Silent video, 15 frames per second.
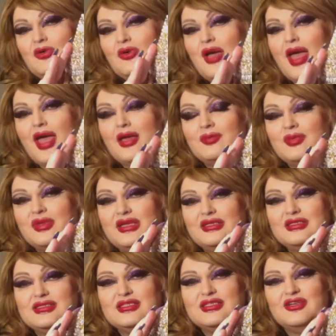happy to
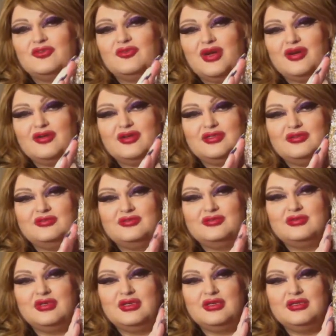see her wear it.
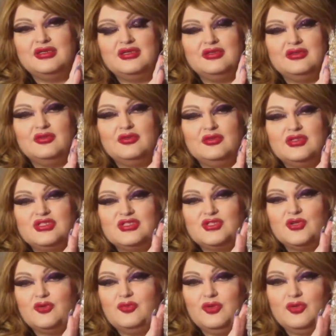So
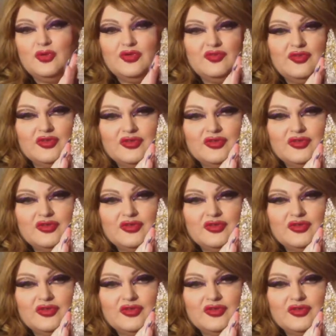beautiful.